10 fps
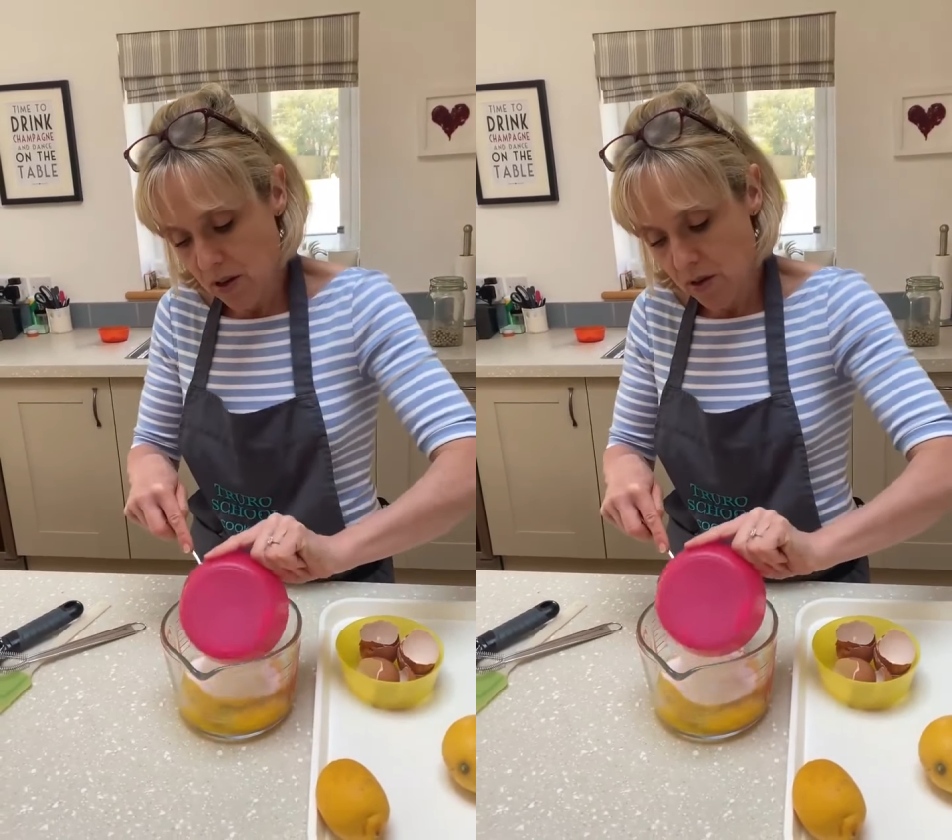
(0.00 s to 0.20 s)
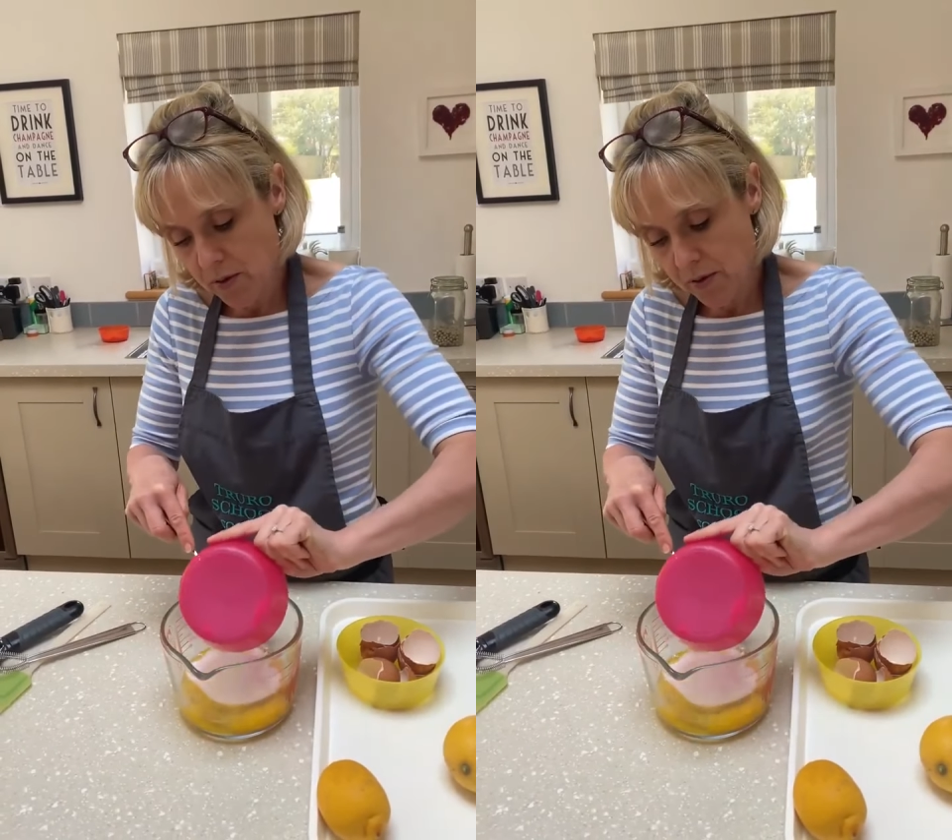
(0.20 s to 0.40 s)

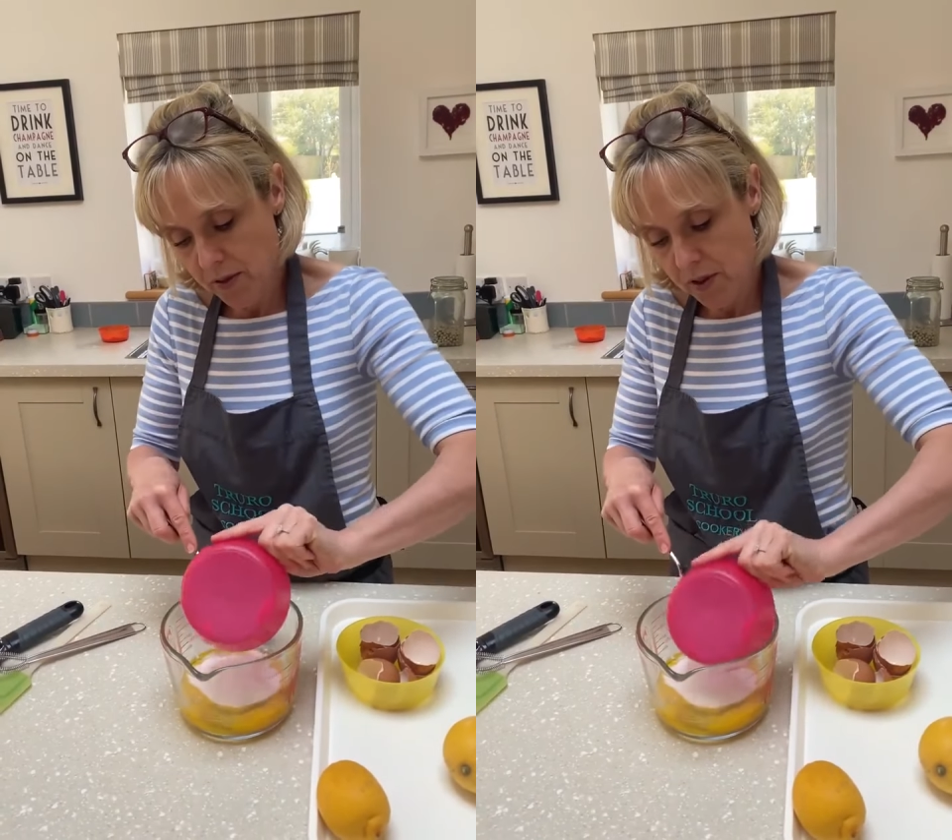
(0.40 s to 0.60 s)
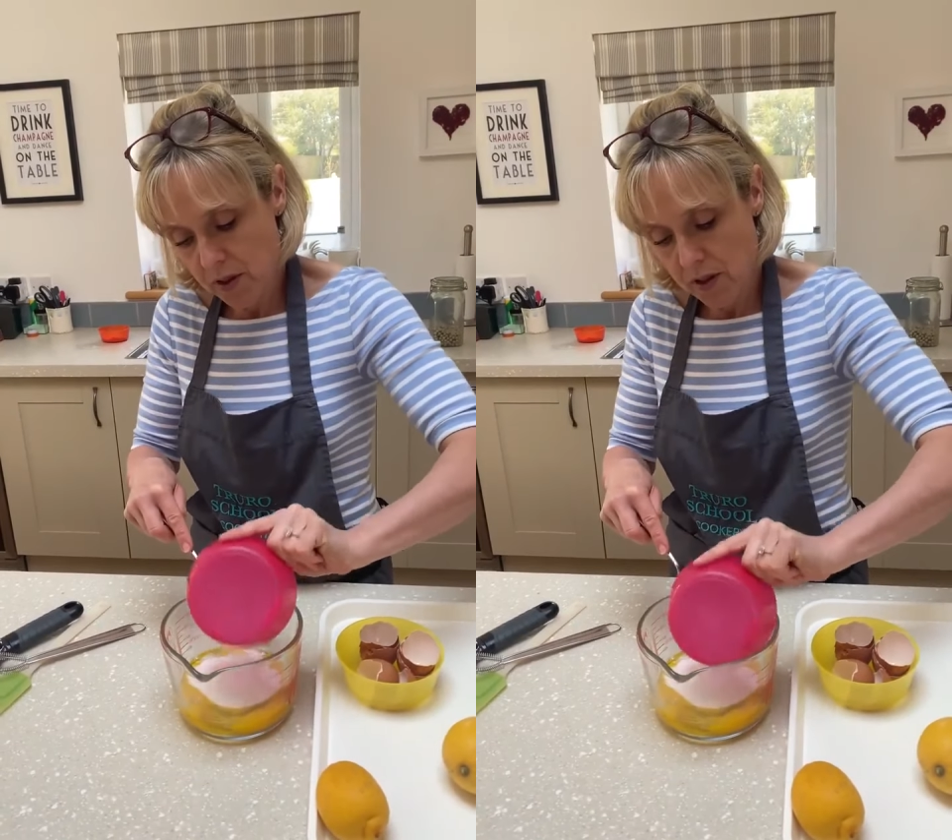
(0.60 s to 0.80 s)
of
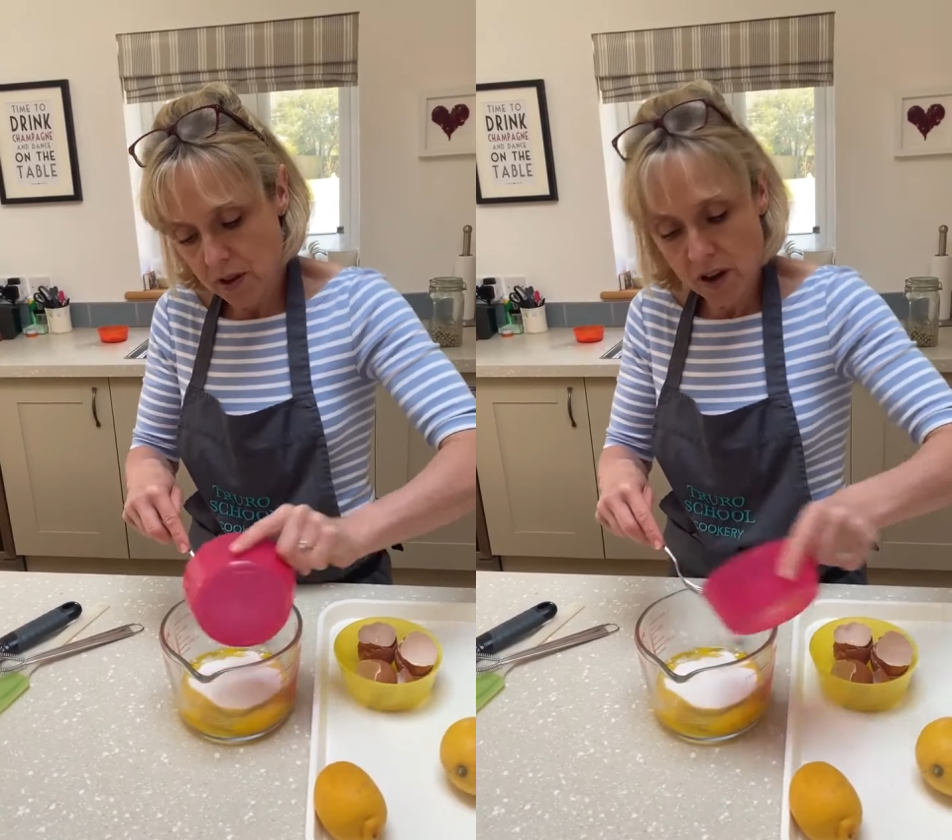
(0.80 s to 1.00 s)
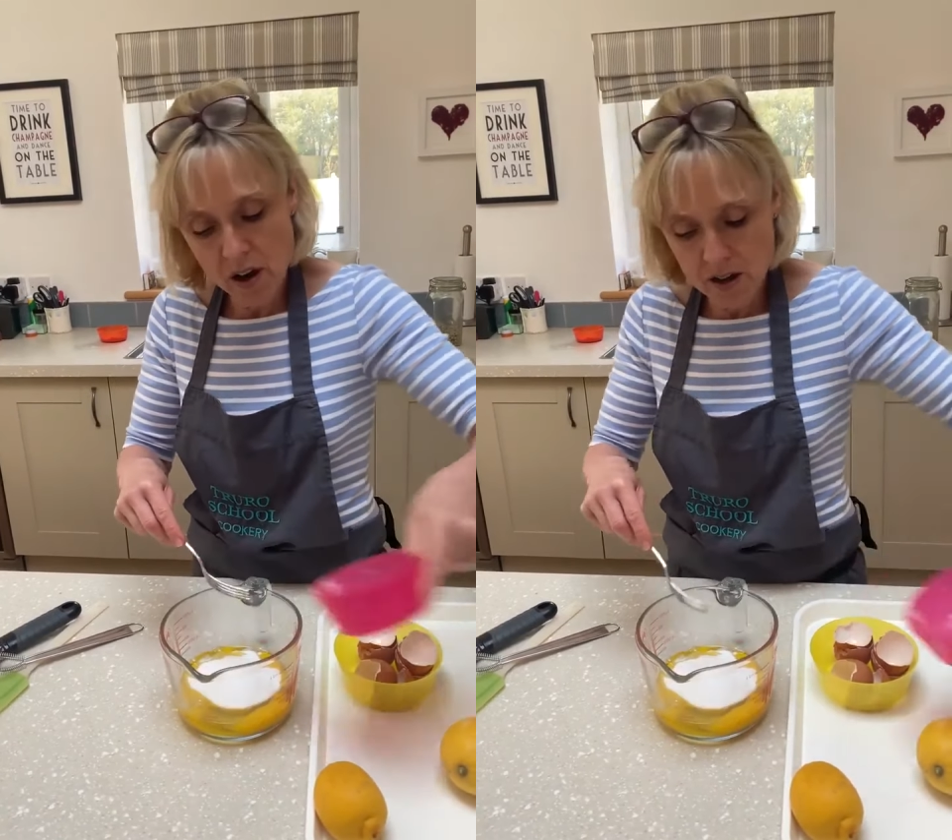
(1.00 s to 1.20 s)

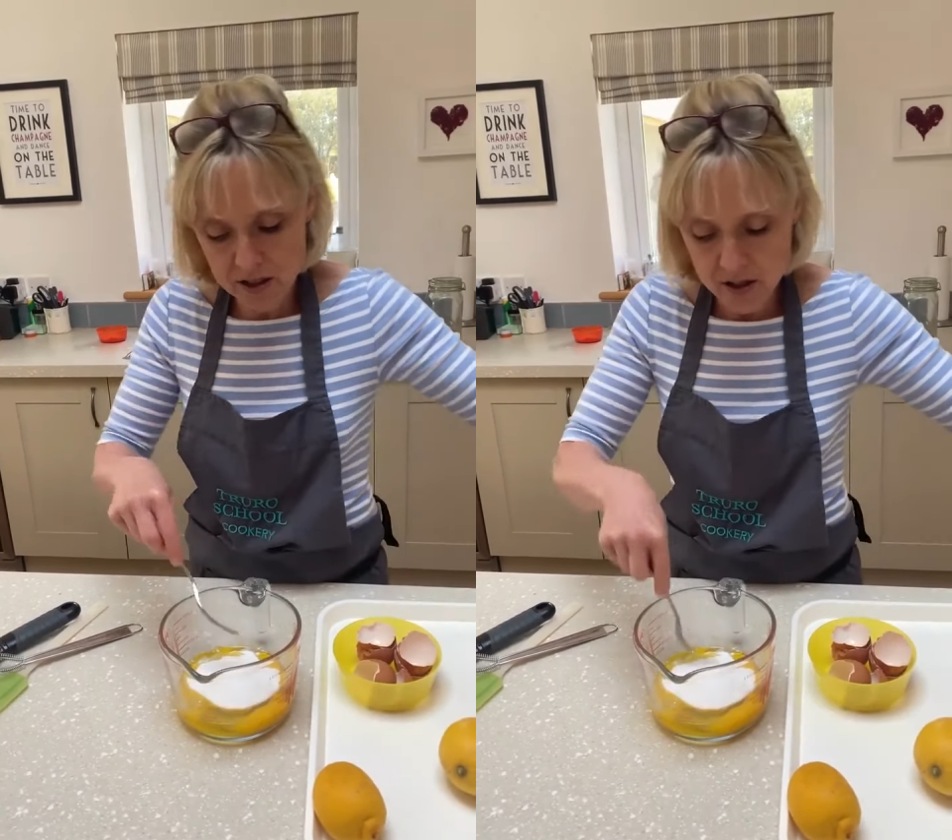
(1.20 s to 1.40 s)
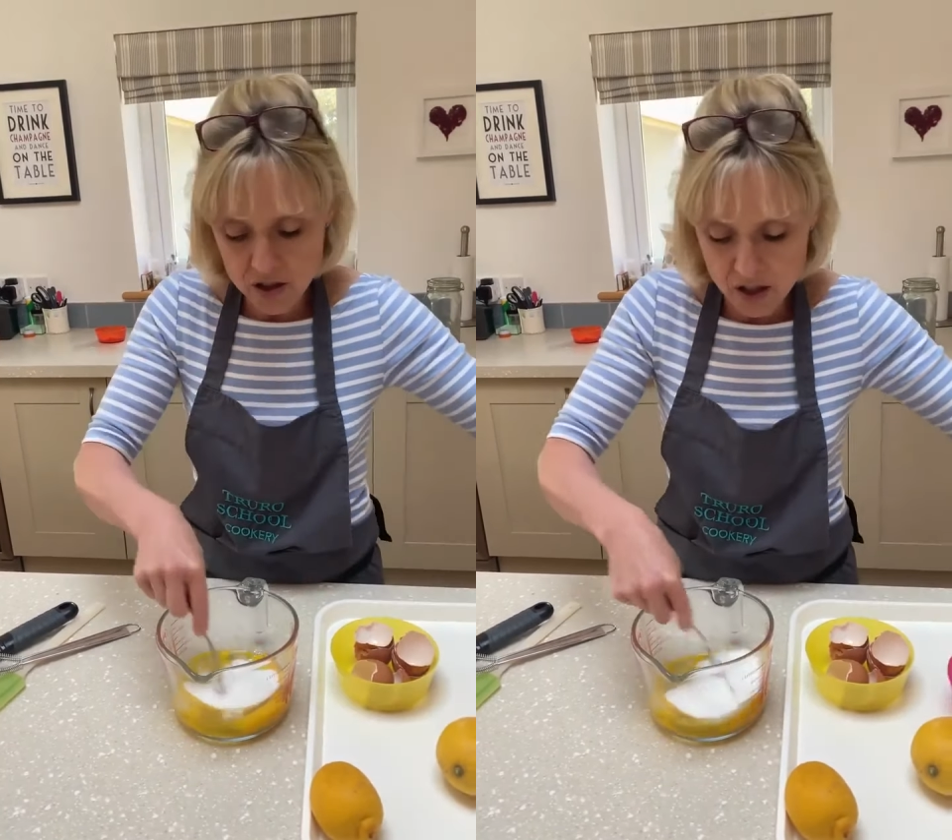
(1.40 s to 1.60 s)

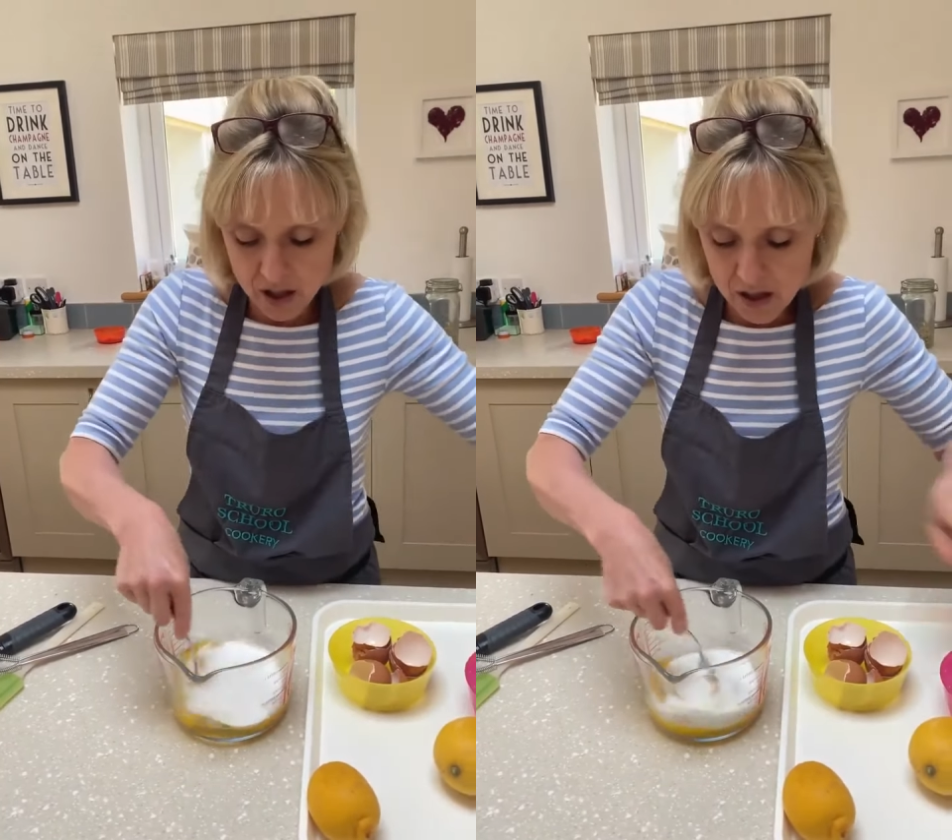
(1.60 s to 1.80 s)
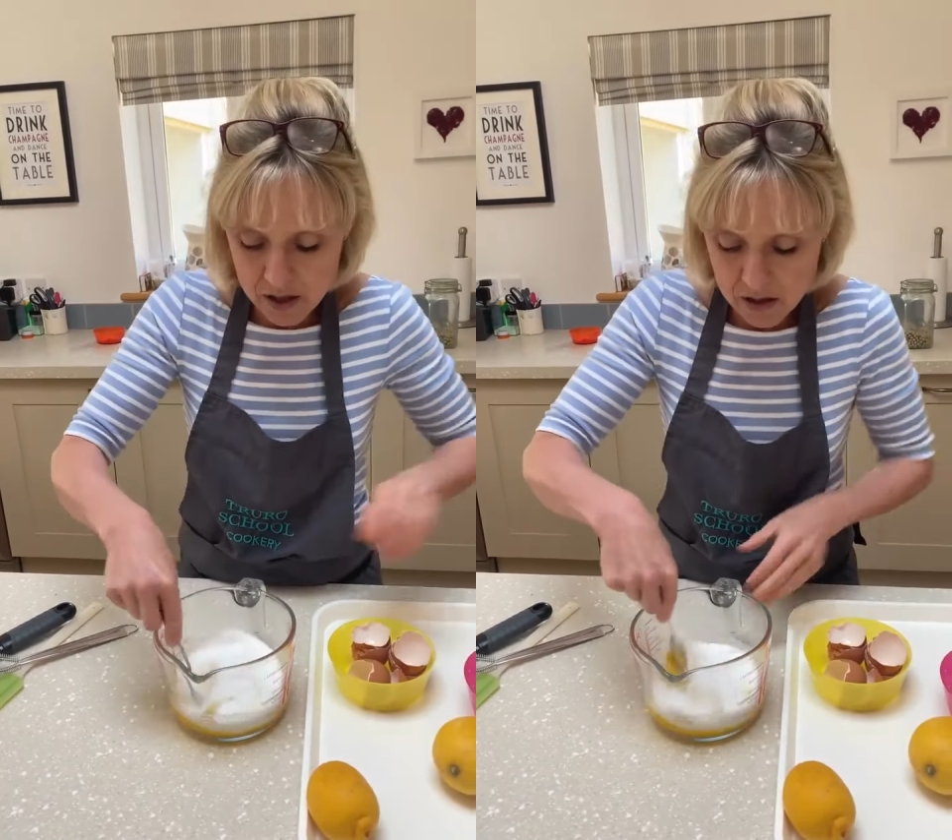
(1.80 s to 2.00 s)
caster
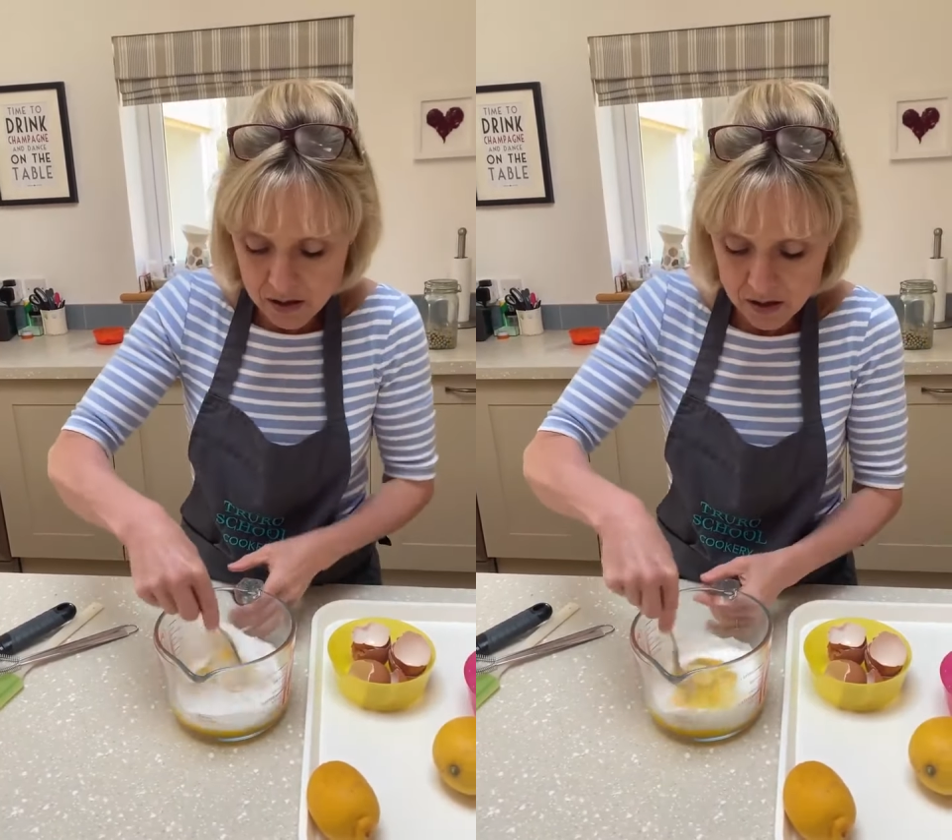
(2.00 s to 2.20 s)
sugar.